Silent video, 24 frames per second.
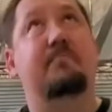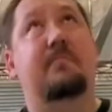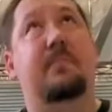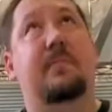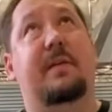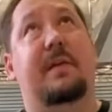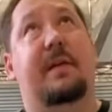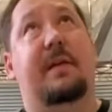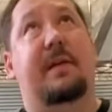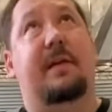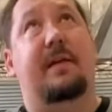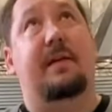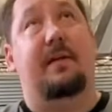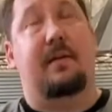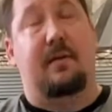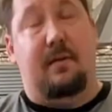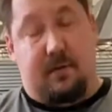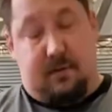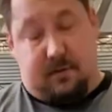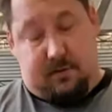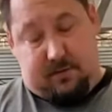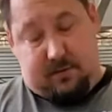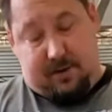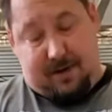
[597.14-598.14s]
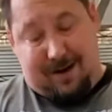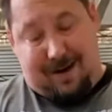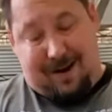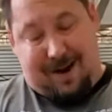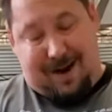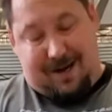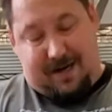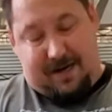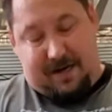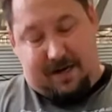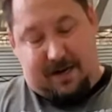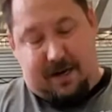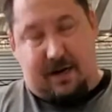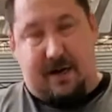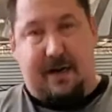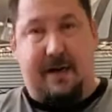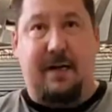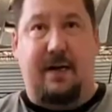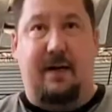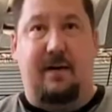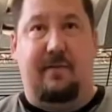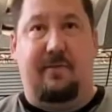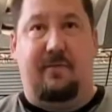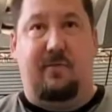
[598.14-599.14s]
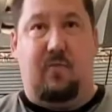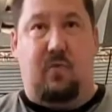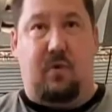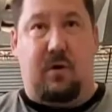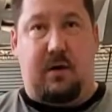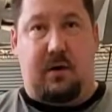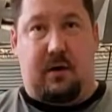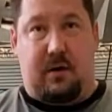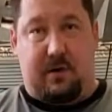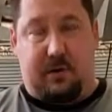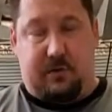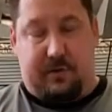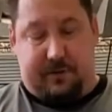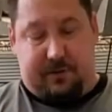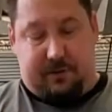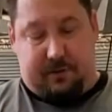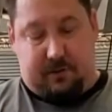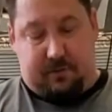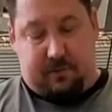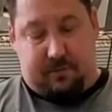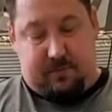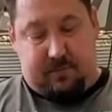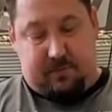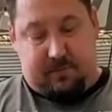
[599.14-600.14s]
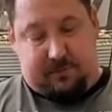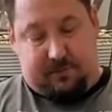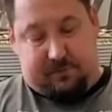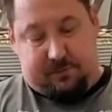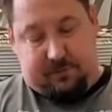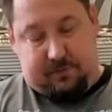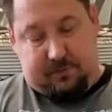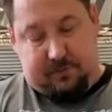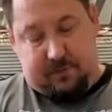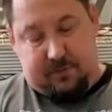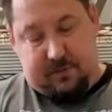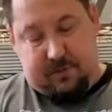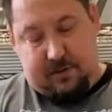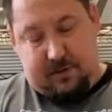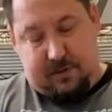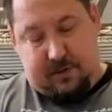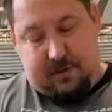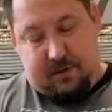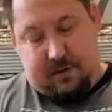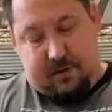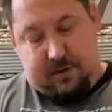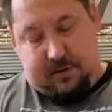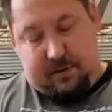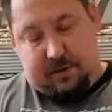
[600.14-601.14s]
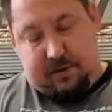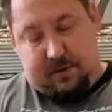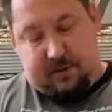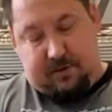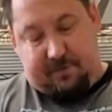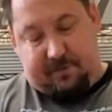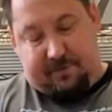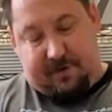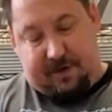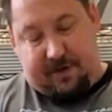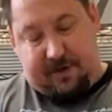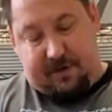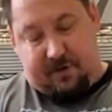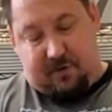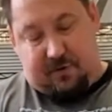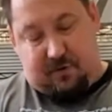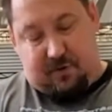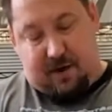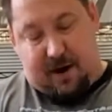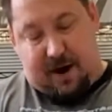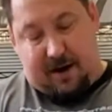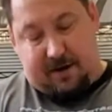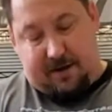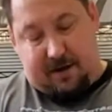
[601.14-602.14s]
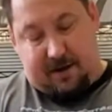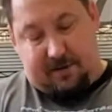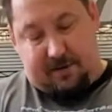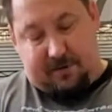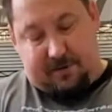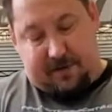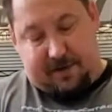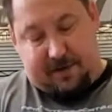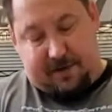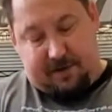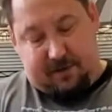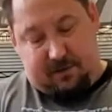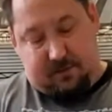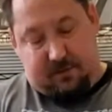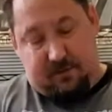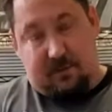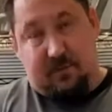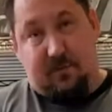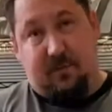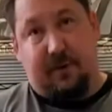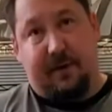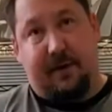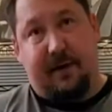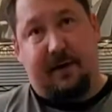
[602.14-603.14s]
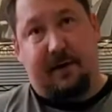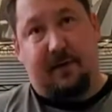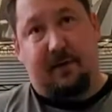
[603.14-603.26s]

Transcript: In 99 out of 100 turbos, you're gonna find a crack either here or here.